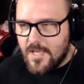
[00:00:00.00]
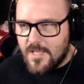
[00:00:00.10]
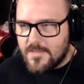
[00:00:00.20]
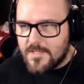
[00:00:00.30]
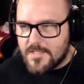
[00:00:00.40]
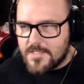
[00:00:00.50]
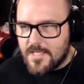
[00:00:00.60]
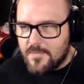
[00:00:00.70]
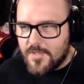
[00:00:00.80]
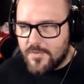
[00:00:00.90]
at the
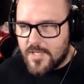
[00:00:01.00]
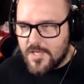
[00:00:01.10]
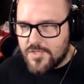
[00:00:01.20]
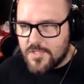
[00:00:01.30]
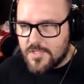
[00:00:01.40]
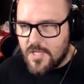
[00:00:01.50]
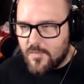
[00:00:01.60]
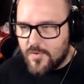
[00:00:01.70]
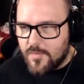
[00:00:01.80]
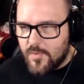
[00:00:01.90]
same location,
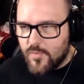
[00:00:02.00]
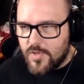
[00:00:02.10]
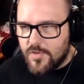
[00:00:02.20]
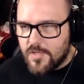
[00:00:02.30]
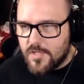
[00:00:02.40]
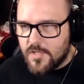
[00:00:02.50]
that would have been weird.